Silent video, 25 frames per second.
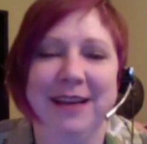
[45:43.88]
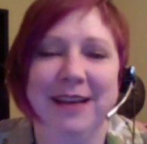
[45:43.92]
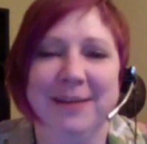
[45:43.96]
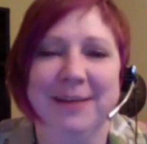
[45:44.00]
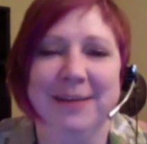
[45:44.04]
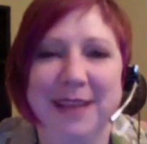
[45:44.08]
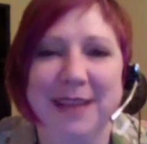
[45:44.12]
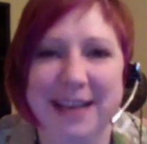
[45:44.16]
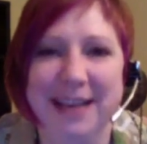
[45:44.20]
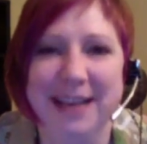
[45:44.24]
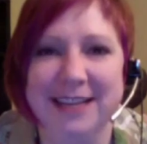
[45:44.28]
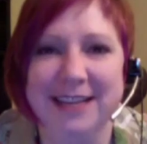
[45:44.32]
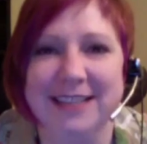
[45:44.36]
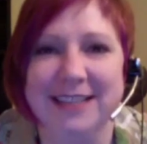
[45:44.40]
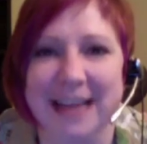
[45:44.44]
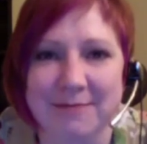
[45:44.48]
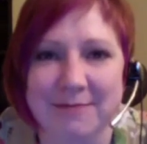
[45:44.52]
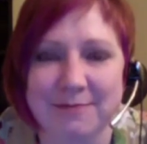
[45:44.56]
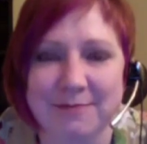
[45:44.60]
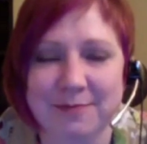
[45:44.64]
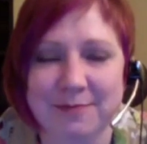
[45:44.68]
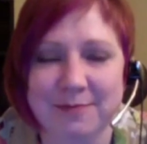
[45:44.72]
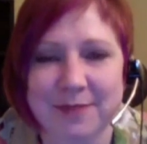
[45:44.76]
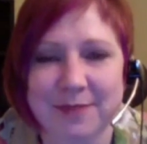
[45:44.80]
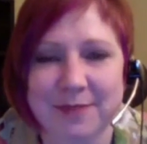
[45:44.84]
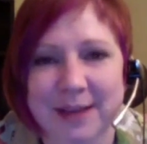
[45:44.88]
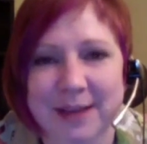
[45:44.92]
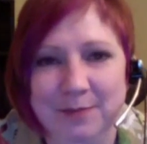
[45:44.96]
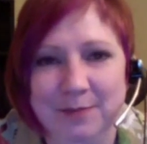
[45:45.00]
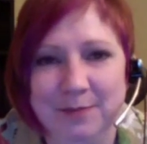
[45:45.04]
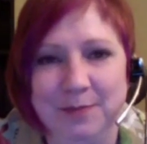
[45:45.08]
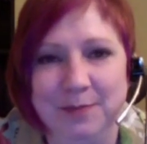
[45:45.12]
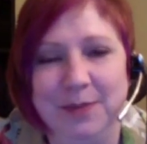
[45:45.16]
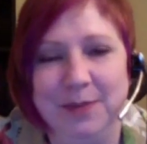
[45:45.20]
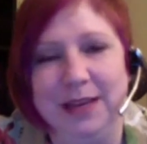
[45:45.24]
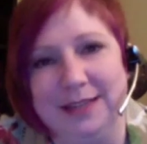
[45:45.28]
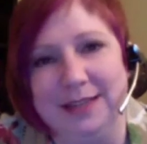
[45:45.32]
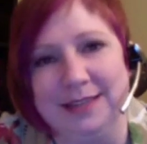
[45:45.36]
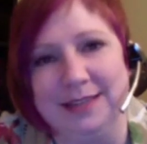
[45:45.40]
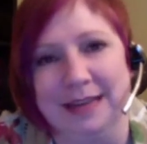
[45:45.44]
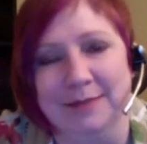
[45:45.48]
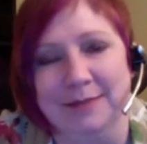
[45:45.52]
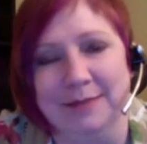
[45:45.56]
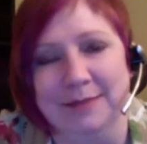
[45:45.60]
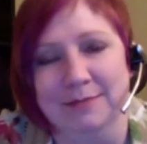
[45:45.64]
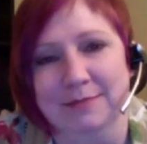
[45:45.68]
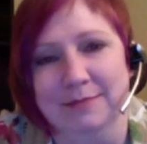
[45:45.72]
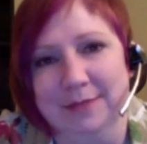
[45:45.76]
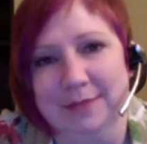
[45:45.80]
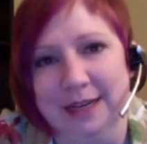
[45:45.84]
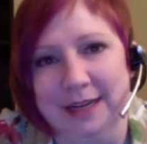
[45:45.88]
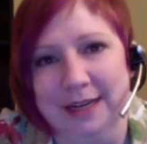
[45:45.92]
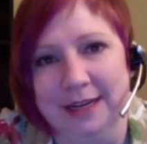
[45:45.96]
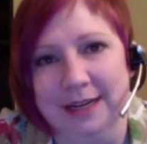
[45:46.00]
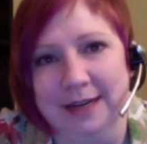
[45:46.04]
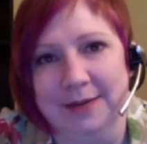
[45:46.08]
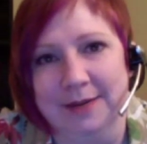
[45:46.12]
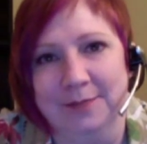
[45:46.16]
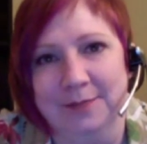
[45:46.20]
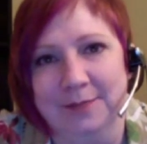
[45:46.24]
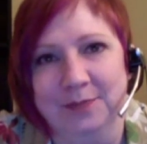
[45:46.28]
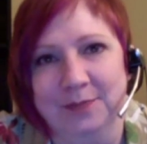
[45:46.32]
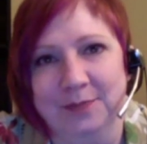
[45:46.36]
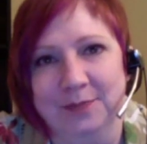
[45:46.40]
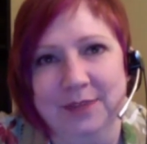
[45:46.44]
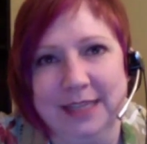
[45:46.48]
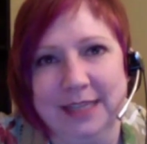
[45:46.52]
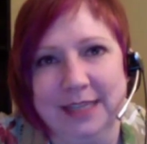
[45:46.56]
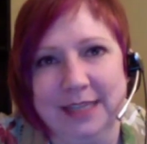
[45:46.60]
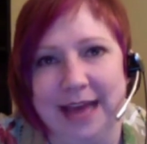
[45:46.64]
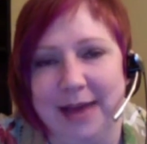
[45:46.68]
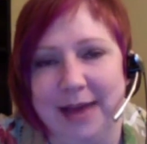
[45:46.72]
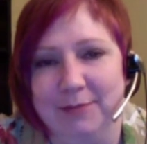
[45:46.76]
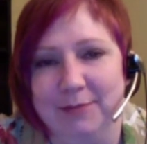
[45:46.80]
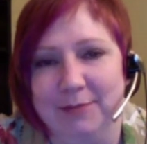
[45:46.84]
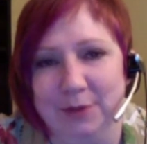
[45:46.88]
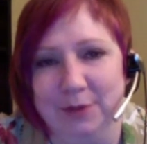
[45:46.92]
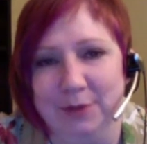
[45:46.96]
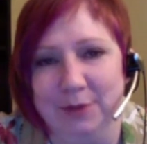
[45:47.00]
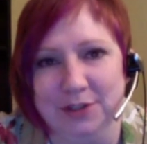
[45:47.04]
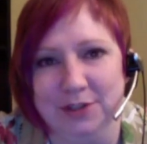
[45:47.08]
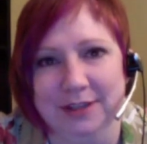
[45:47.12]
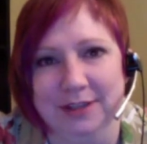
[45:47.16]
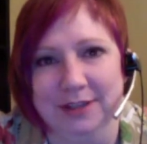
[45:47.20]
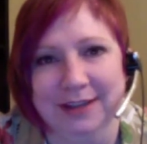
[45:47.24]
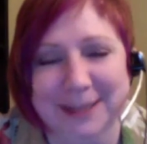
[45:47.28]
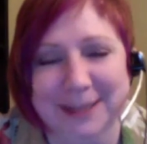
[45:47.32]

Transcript: Because I'm a sad person.